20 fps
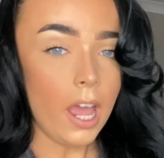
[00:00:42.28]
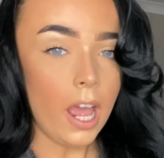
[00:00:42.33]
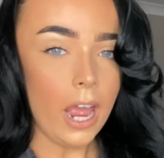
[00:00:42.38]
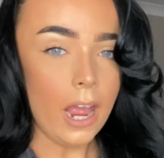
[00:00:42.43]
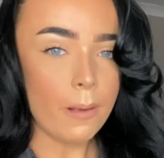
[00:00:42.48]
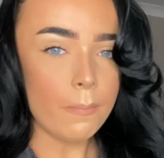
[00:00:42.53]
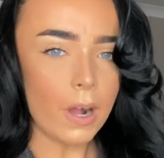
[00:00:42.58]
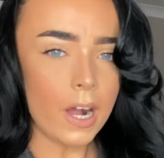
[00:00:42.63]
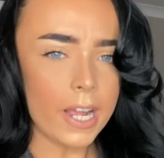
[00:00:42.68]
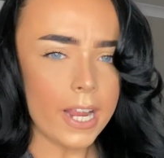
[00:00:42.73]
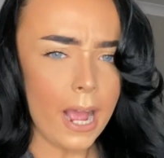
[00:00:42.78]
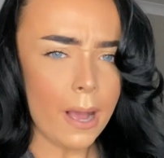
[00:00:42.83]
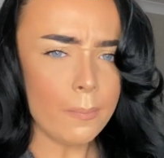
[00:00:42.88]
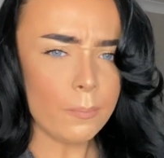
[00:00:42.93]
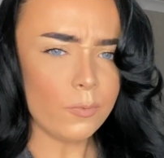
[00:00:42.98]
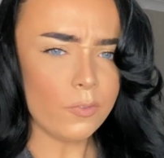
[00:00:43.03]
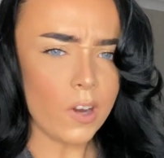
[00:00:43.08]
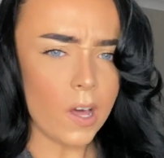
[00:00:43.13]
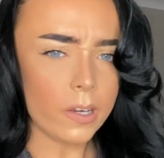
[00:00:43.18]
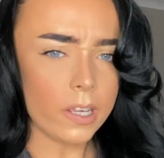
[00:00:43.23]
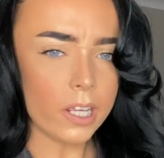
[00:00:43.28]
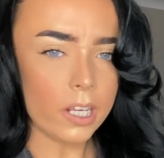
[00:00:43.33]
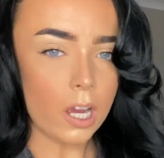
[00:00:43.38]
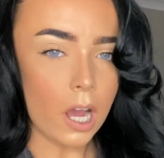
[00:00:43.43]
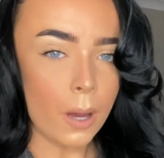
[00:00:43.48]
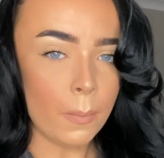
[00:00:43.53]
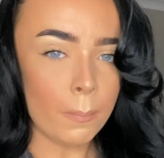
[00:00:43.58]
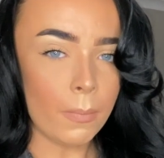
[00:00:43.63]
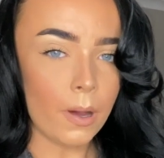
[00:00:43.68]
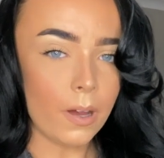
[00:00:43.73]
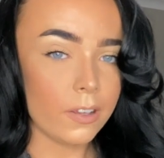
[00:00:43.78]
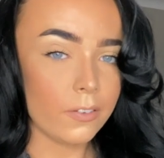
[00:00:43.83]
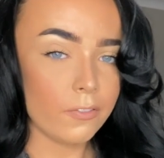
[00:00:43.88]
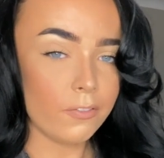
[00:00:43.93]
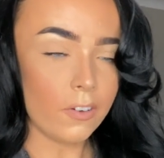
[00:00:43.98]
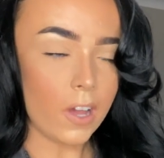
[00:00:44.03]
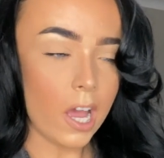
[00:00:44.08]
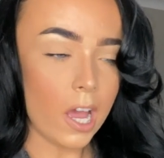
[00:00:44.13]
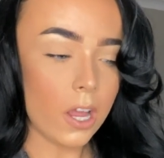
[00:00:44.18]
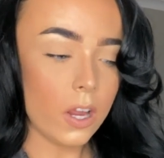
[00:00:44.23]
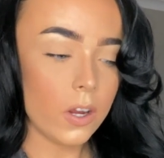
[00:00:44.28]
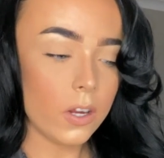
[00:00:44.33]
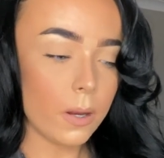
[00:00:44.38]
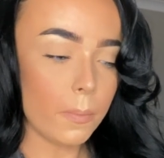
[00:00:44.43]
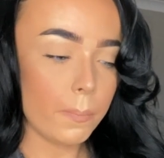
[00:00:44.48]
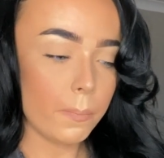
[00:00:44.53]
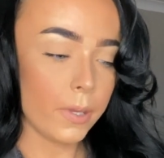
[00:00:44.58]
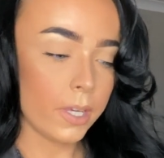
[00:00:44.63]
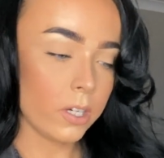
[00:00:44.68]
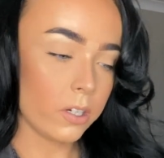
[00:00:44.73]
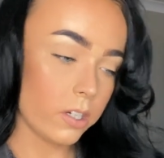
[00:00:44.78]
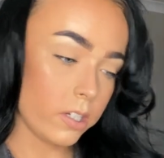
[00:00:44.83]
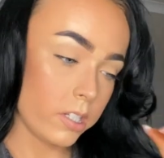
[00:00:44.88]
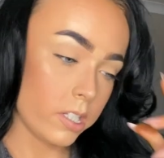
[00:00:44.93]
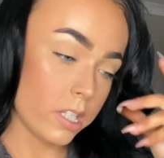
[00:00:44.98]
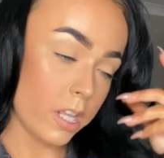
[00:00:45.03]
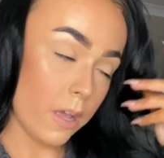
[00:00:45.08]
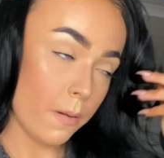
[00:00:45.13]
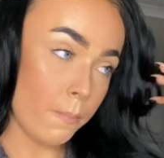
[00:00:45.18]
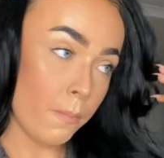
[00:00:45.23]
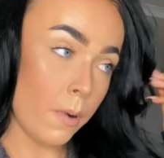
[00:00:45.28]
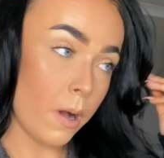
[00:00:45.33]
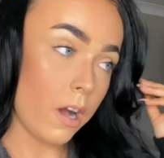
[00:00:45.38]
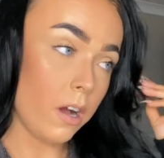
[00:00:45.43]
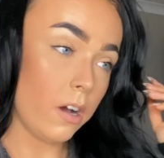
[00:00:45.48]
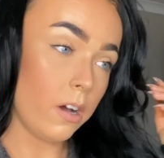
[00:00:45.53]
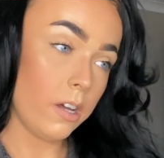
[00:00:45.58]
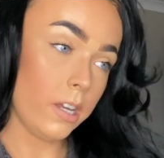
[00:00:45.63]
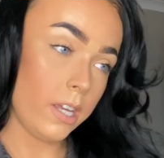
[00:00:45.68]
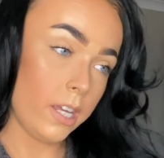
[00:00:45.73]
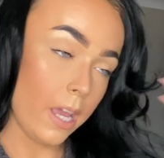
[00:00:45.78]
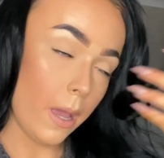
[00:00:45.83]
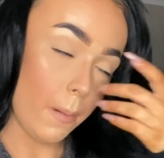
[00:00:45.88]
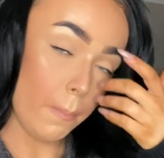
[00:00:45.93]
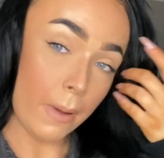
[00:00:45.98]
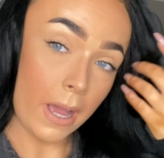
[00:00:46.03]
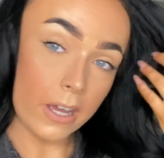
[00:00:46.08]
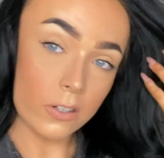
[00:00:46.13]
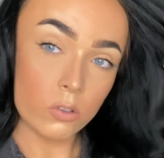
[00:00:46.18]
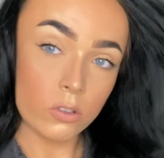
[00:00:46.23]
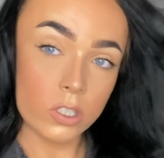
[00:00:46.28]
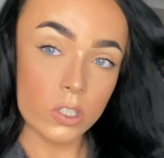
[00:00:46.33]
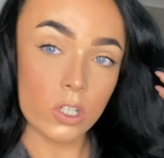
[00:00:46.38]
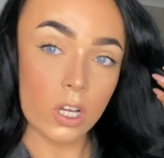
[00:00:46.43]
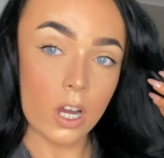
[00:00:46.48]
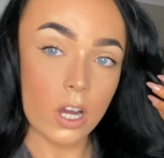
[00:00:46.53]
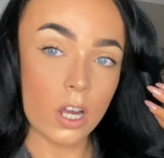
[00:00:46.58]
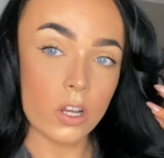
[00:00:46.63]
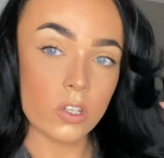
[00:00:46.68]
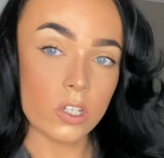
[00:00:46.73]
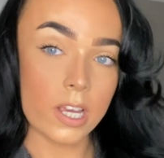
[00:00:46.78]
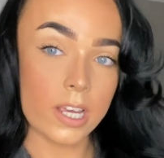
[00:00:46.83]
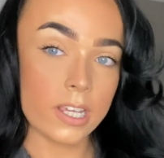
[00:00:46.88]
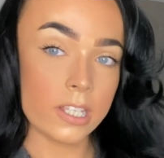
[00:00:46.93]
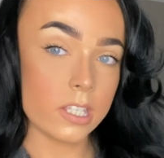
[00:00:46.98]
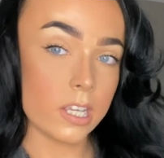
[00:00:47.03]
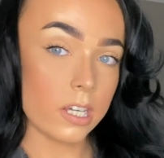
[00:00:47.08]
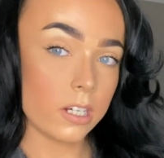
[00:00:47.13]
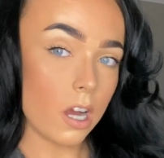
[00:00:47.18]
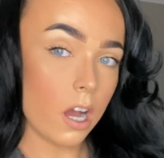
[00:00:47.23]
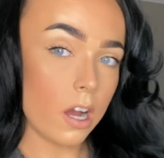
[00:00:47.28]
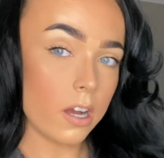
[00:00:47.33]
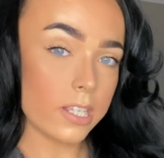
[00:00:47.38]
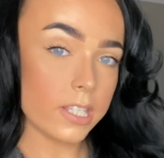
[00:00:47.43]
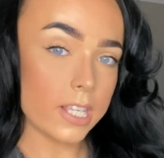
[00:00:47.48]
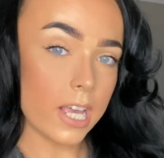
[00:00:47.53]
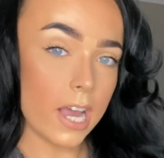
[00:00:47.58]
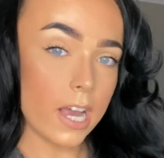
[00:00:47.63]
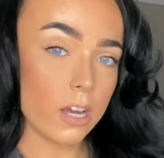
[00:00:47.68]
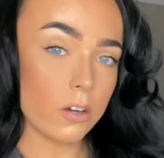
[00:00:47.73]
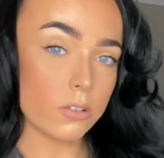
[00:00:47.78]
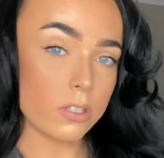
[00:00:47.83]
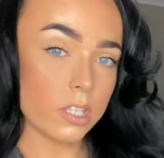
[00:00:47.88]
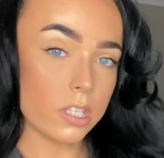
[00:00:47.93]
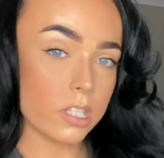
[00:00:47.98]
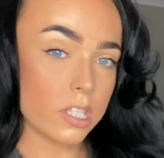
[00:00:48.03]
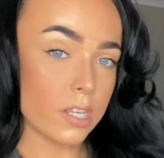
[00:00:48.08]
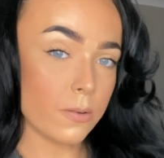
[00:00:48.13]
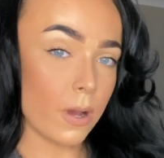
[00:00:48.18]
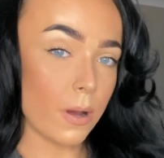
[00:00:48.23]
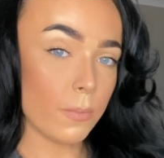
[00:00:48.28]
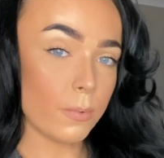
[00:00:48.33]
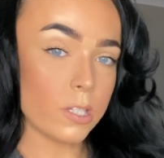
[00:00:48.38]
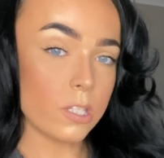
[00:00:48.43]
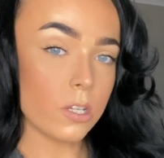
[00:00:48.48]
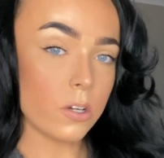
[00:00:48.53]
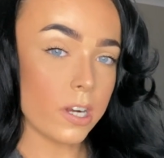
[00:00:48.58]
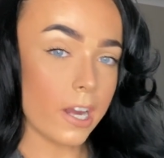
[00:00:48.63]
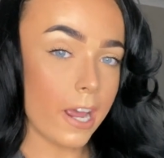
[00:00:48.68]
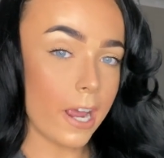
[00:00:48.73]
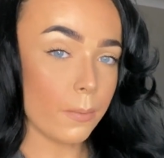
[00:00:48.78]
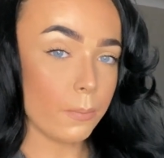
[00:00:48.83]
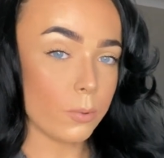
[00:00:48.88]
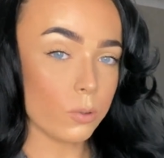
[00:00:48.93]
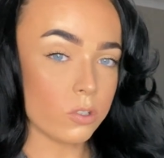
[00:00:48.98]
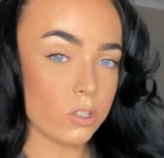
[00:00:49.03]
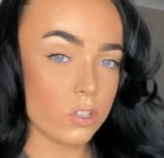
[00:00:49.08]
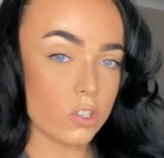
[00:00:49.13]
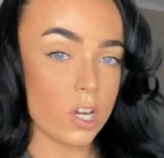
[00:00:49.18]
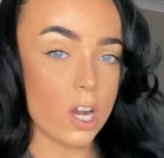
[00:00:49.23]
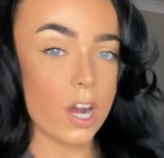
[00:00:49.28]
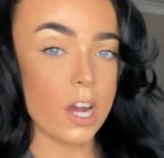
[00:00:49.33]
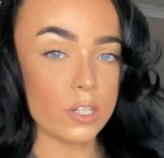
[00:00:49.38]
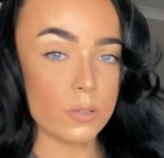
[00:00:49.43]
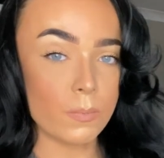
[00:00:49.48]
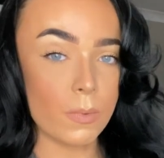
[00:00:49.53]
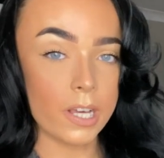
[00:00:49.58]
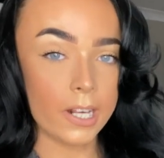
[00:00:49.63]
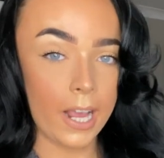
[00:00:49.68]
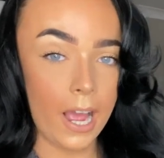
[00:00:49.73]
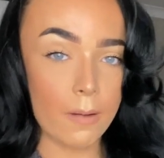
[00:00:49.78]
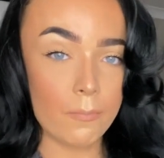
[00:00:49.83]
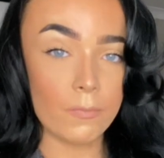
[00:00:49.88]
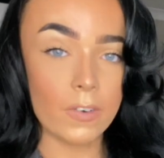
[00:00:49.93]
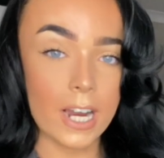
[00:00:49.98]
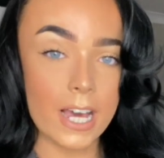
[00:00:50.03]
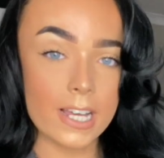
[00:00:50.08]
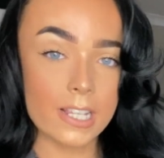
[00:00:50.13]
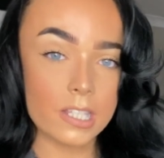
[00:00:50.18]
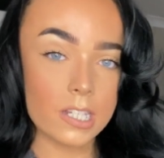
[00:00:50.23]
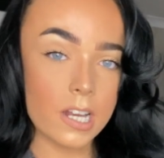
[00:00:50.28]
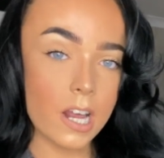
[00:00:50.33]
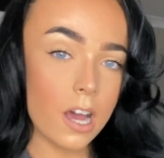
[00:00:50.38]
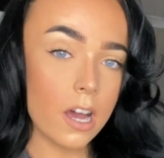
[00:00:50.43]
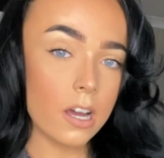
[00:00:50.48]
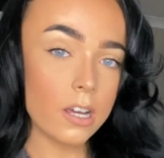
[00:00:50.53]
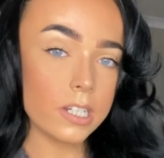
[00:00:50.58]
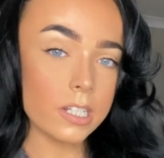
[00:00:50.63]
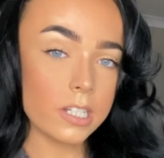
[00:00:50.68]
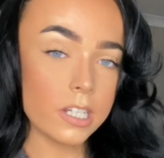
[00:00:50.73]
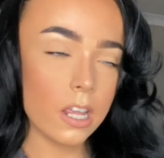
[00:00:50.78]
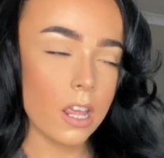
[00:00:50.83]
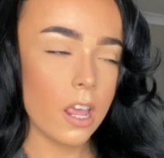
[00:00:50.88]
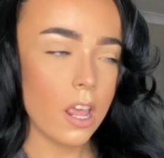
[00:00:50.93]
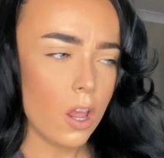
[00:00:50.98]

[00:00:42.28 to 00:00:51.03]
I am vlogging on my phone because my battery charger is at Kai's house, so I was unable to charge my camera last night,